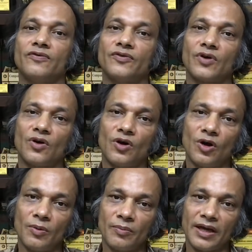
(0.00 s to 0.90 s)

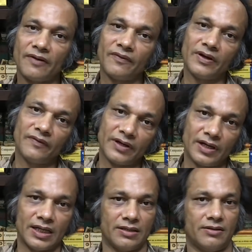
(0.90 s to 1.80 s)
from every
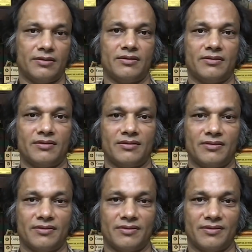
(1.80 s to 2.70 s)

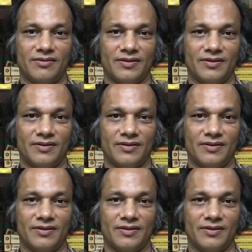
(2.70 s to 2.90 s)
witness